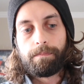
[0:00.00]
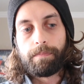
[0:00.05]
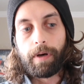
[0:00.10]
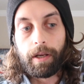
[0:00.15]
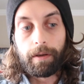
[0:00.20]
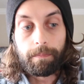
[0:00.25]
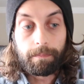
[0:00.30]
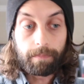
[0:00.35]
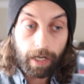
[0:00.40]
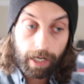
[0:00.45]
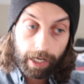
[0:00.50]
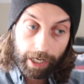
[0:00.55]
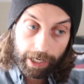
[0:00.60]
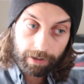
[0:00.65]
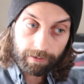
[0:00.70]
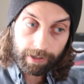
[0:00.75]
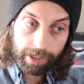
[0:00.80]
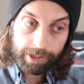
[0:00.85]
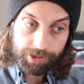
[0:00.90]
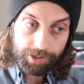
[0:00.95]
But
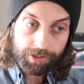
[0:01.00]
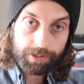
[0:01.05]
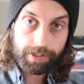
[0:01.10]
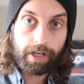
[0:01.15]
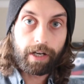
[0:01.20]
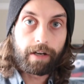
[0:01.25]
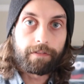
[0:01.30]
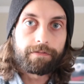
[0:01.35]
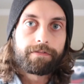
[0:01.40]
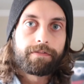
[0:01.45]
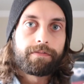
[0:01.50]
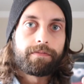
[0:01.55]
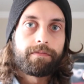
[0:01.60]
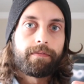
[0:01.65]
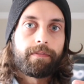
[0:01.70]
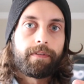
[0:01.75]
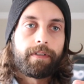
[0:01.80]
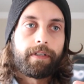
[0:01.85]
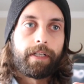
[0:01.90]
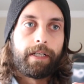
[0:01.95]
higher end stuff,
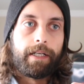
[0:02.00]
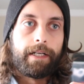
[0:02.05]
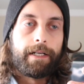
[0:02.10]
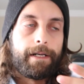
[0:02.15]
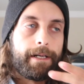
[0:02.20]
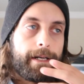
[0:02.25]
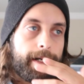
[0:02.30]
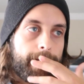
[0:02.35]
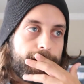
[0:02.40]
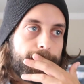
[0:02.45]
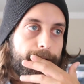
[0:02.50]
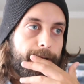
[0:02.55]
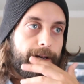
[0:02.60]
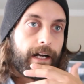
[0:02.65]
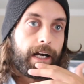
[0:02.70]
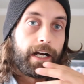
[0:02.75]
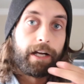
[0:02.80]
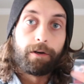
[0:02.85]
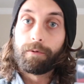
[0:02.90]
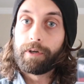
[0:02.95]

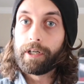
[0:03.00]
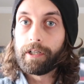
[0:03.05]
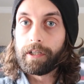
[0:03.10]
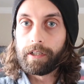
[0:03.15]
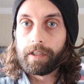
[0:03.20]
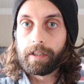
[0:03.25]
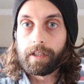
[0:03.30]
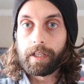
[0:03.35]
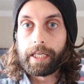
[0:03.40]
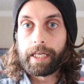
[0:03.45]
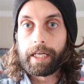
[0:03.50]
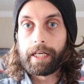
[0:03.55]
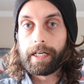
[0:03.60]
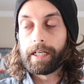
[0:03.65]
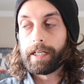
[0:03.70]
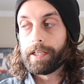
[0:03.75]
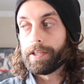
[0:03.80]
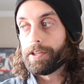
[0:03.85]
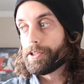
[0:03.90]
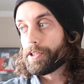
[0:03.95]
I will,
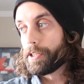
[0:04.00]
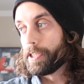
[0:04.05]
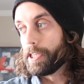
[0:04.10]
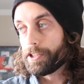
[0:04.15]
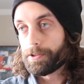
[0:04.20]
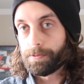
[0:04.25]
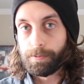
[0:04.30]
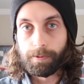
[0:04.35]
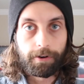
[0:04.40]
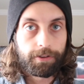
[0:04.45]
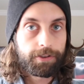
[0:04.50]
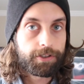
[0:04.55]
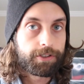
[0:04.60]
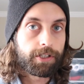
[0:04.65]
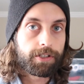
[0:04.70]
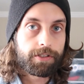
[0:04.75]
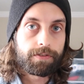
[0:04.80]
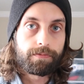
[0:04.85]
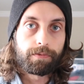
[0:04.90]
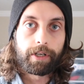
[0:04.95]
and it's worth
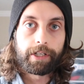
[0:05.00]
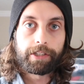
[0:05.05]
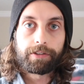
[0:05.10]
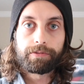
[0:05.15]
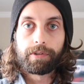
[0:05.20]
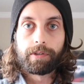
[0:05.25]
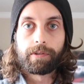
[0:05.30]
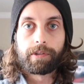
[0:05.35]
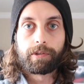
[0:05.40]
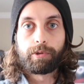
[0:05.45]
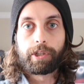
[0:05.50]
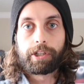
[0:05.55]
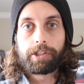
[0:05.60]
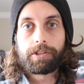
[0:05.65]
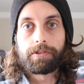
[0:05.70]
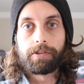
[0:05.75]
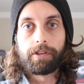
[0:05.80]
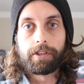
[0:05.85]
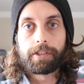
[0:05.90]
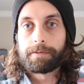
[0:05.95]
just running through a quick
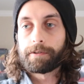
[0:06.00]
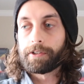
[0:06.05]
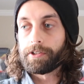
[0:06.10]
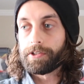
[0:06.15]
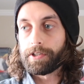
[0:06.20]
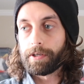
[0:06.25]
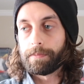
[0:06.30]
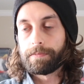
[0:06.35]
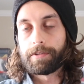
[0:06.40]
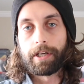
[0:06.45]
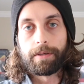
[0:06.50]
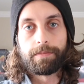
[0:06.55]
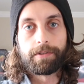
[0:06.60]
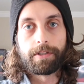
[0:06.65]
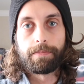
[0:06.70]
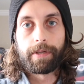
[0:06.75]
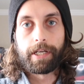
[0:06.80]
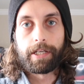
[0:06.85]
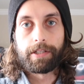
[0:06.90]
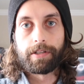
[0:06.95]
search because sometimes
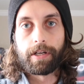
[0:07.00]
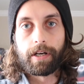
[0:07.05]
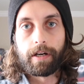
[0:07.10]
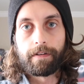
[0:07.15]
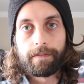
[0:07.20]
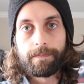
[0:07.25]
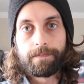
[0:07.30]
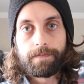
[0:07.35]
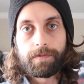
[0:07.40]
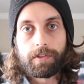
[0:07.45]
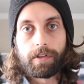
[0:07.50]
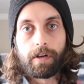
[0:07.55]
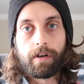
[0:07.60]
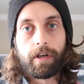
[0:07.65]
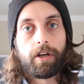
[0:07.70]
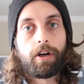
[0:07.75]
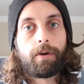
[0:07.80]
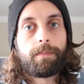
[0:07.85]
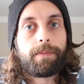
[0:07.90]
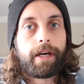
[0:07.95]
it pays off. So
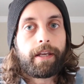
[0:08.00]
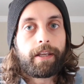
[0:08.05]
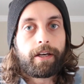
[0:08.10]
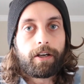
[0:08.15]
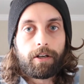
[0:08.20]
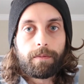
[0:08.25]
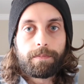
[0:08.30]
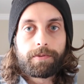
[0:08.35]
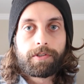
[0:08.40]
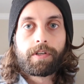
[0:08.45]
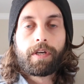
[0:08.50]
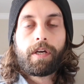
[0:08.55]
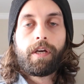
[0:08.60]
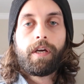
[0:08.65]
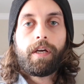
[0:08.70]
I hope that helps.